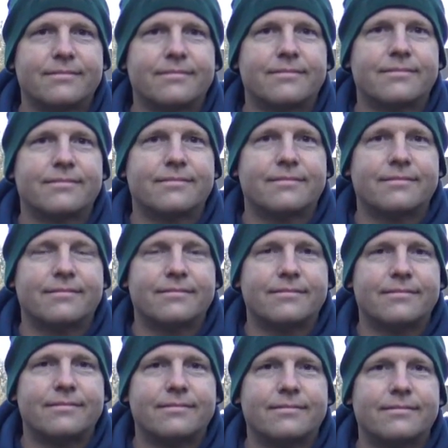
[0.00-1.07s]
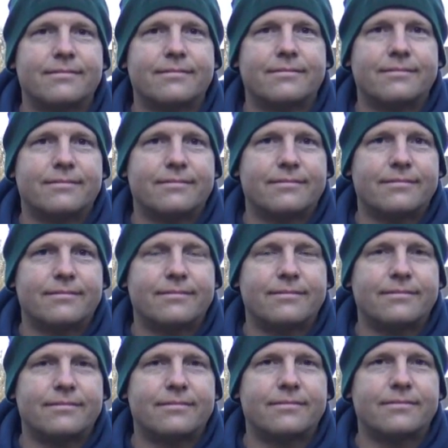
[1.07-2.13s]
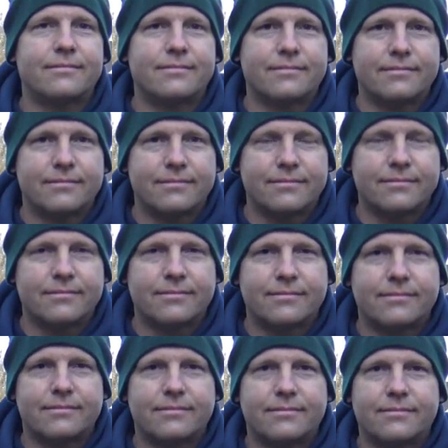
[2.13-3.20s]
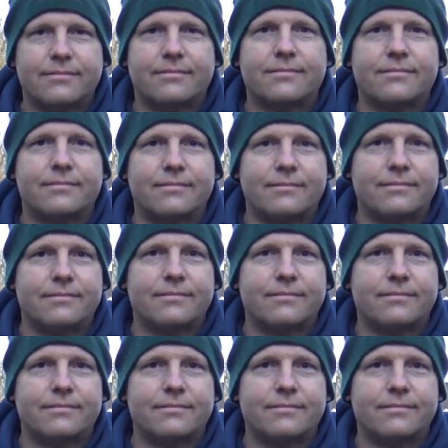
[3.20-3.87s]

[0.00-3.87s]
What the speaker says: No words are spoken by the person on screen.